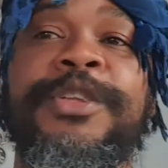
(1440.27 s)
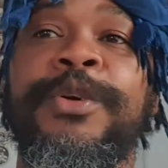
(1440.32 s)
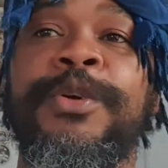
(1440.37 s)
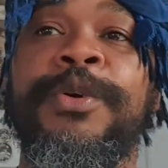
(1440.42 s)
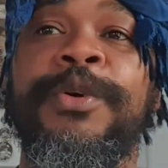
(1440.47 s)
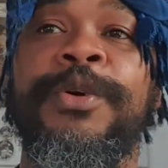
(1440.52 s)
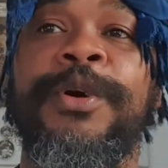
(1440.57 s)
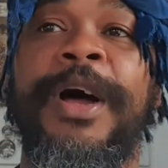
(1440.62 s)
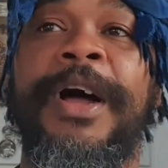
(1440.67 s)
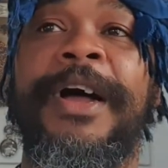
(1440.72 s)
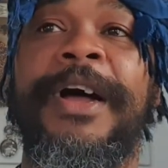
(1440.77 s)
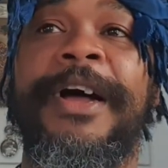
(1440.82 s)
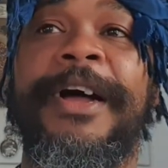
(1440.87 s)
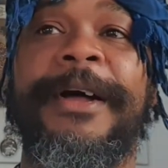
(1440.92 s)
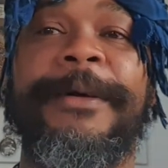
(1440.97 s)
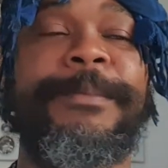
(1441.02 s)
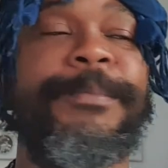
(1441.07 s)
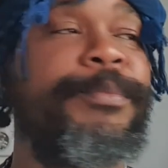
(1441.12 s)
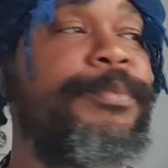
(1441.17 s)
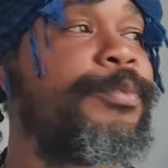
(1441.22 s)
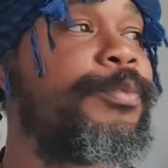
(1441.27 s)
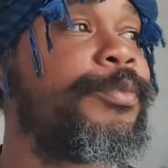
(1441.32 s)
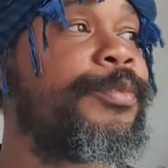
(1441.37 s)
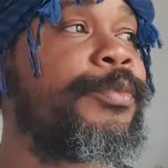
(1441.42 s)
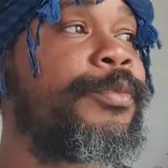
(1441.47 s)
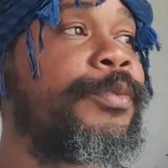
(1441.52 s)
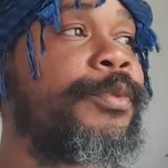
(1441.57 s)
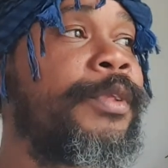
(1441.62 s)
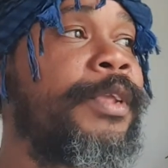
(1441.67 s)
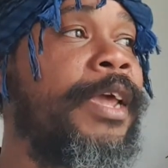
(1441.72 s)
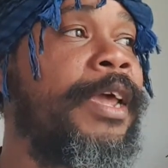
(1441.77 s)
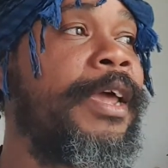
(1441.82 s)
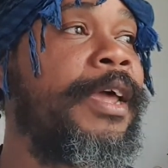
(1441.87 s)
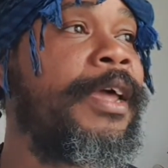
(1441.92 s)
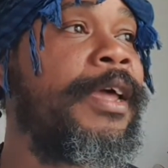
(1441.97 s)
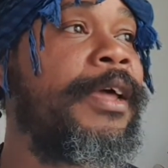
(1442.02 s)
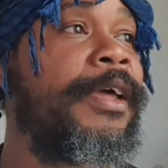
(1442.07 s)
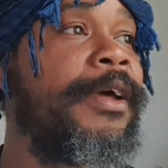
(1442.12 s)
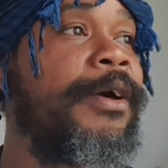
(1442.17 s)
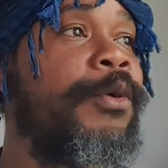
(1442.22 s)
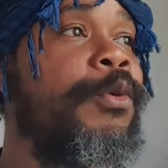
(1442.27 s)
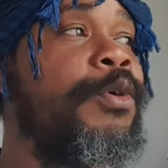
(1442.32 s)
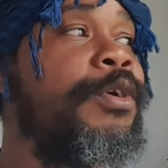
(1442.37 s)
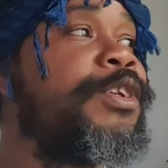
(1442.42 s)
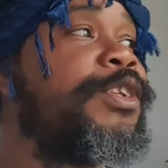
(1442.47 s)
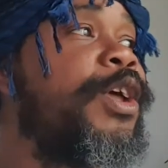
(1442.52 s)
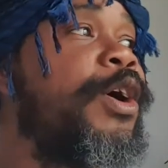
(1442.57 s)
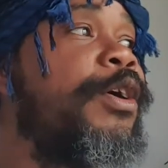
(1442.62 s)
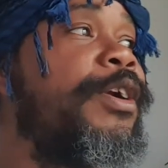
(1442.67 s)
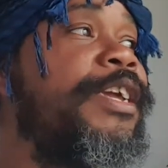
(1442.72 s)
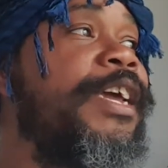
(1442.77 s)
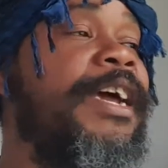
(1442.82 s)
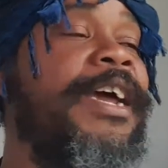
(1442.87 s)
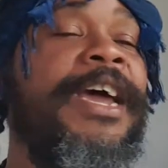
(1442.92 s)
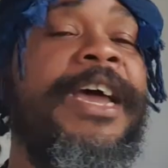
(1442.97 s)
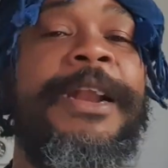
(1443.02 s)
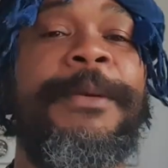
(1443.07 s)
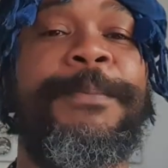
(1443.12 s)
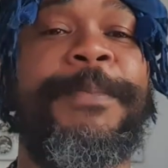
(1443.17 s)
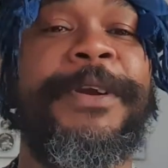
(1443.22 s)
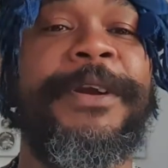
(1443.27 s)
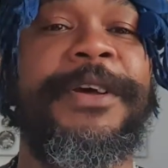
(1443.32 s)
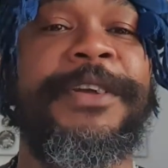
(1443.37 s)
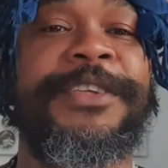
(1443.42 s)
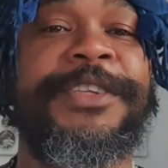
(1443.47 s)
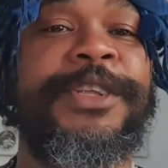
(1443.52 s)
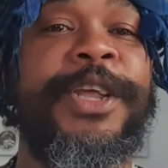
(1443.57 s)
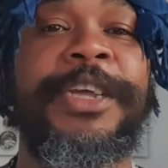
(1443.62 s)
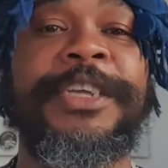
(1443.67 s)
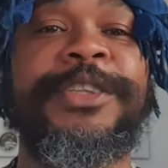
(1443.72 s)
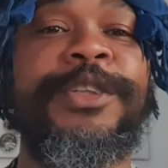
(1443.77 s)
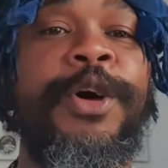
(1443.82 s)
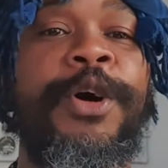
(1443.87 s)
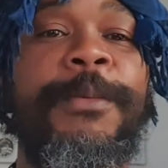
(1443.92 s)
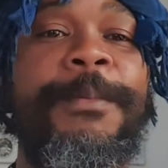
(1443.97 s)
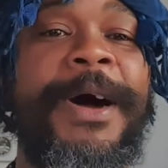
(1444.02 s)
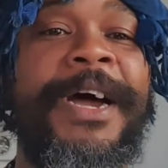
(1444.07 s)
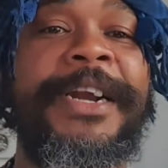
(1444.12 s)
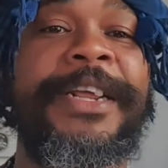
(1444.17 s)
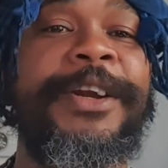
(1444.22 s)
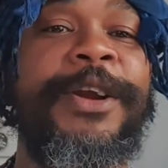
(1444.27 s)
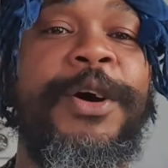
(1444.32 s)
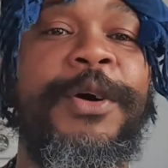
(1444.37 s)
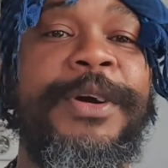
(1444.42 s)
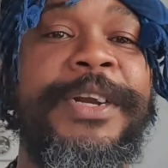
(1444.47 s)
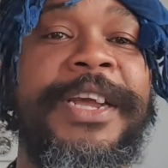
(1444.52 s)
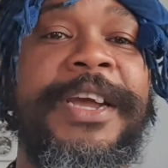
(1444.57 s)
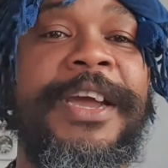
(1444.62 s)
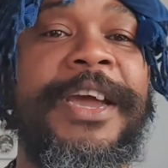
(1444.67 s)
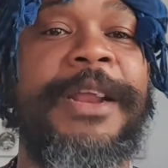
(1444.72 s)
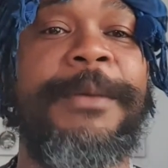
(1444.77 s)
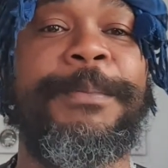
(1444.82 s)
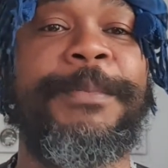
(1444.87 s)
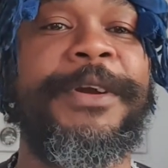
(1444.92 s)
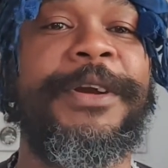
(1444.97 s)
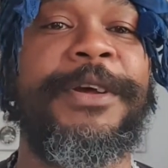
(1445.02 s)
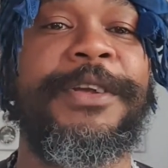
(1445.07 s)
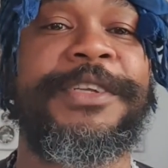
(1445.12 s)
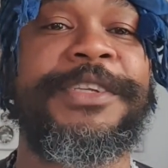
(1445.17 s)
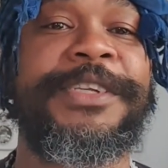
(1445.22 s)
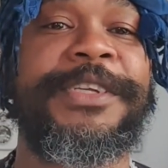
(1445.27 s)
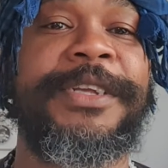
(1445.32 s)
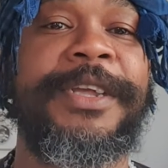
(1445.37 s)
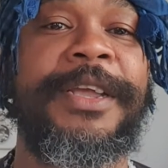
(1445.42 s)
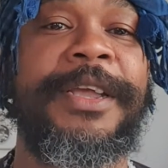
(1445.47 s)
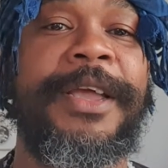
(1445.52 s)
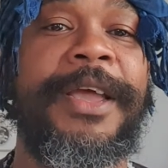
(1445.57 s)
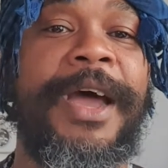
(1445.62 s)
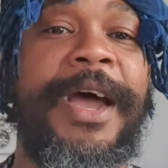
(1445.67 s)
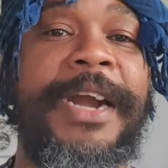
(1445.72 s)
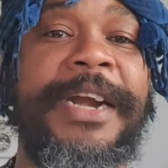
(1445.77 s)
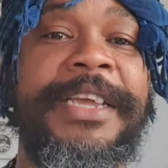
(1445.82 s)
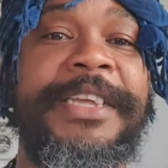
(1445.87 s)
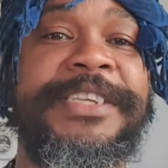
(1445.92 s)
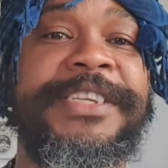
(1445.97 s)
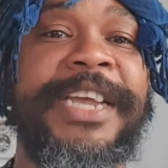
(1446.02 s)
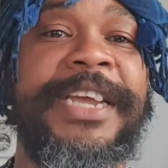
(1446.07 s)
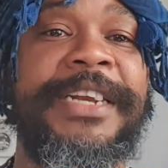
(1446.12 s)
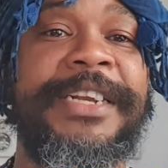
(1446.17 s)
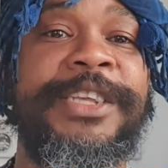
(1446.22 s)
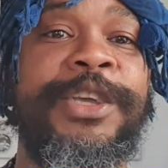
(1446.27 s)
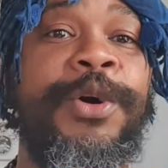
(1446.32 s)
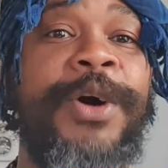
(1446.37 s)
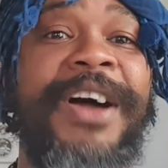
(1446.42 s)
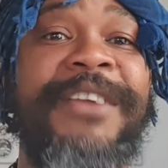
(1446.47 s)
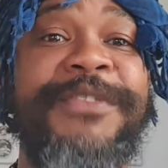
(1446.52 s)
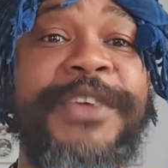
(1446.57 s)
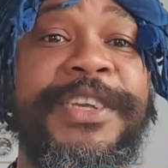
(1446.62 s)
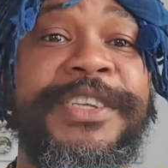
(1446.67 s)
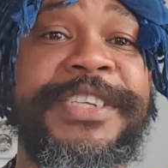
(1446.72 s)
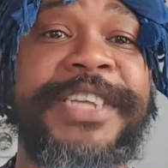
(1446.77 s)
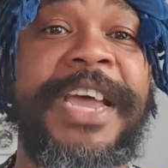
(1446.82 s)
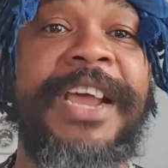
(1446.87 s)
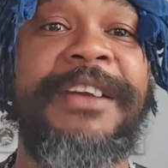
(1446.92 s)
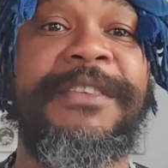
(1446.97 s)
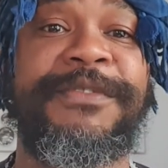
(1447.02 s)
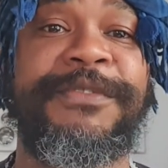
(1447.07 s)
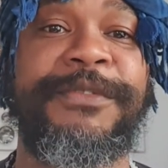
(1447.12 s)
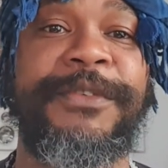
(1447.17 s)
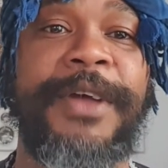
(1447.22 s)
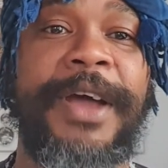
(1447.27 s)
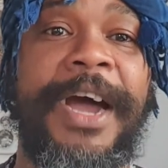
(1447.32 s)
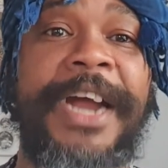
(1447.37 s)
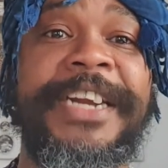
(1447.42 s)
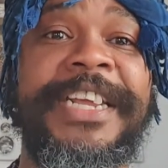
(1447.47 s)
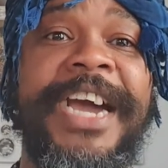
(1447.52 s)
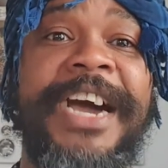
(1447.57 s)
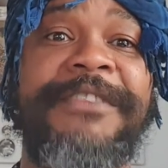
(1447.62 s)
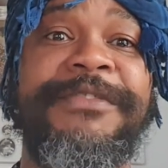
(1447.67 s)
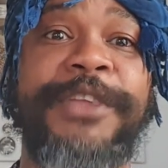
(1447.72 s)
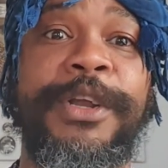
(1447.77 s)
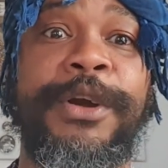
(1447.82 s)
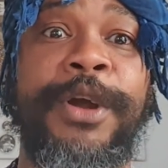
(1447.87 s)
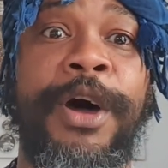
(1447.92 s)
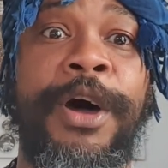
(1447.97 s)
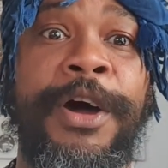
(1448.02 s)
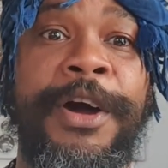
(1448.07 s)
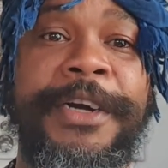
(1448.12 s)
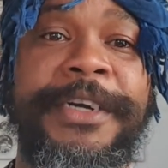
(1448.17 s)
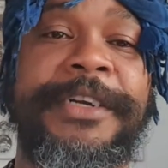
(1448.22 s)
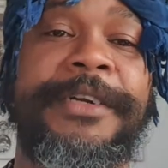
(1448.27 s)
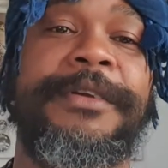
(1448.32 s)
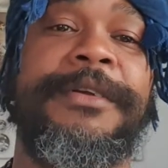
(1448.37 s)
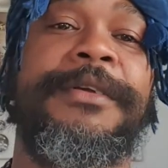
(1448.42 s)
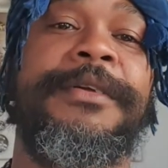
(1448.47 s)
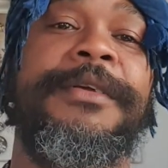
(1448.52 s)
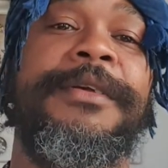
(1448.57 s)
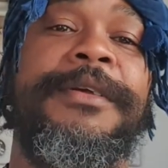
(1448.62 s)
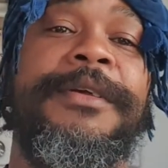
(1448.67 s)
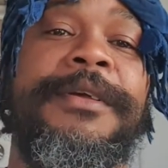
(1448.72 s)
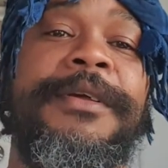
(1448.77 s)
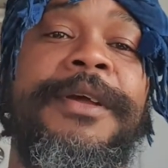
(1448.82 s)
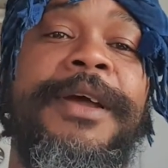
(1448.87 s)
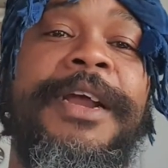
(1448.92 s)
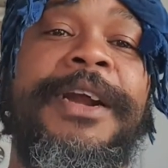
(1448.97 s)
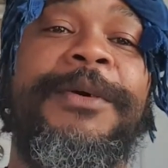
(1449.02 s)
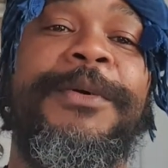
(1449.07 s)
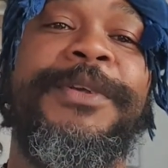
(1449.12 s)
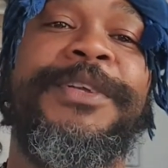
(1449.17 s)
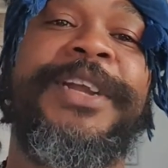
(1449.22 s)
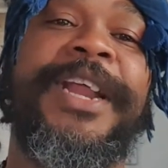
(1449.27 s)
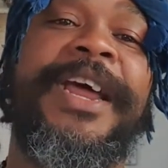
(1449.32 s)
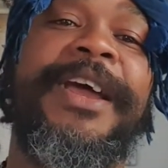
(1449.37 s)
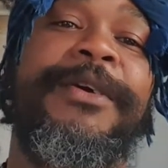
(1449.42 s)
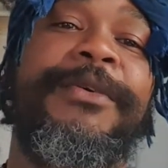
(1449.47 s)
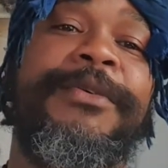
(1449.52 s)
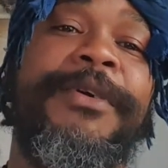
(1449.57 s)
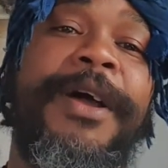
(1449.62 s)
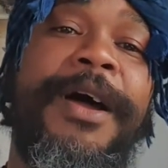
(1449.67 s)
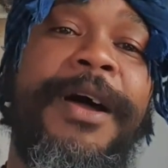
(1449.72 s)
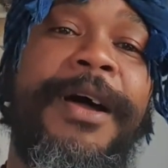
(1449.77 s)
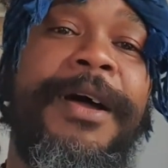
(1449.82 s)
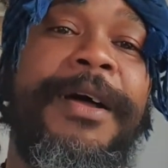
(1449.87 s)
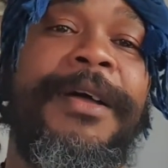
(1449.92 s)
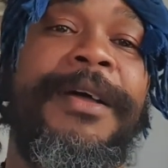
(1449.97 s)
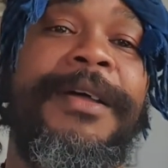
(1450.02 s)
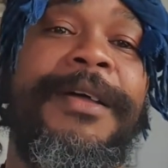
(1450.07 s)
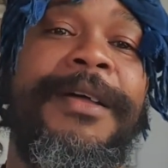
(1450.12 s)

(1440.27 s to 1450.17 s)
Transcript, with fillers: to um who's down here helping us? There's nobody down here helping us. And he said, You have yourself and you have the Lord. And I was like, Raw,